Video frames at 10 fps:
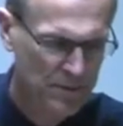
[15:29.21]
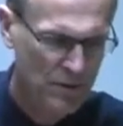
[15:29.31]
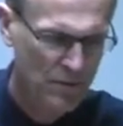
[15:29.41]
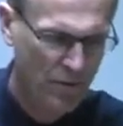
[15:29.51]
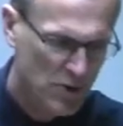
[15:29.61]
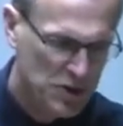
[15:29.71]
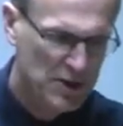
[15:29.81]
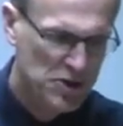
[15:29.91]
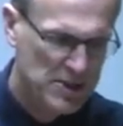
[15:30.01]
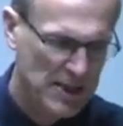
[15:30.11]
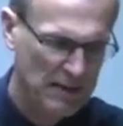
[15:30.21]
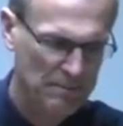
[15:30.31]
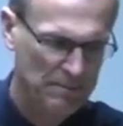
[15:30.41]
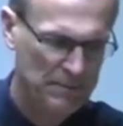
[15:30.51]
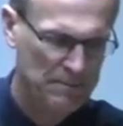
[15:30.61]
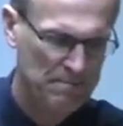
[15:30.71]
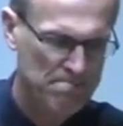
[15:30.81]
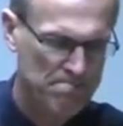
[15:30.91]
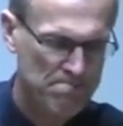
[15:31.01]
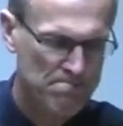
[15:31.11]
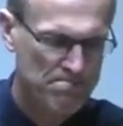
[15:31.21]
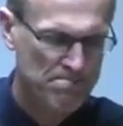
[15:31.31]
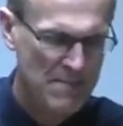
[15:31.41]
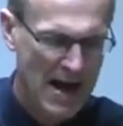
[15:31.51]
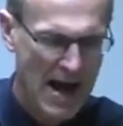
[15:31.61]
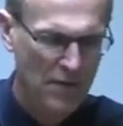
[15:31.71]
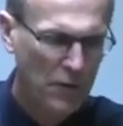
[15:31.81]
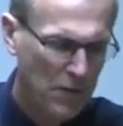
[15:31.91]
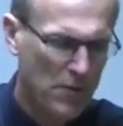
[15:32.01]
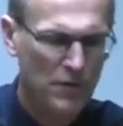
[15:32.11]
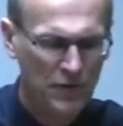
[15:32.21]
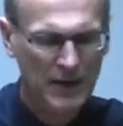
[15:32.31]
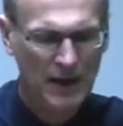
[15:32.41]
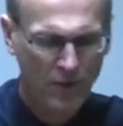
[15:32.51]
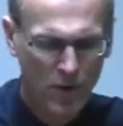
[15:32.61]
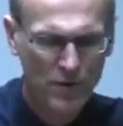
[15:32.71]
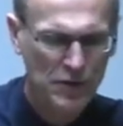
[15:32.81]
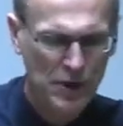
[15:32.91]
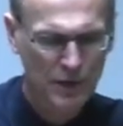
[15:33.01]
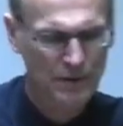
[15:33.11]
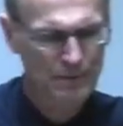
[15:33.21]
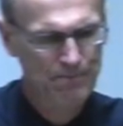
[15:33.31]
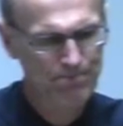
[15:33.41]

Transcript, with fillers: Verse 16. Now I've heard of thee, I've heard of you.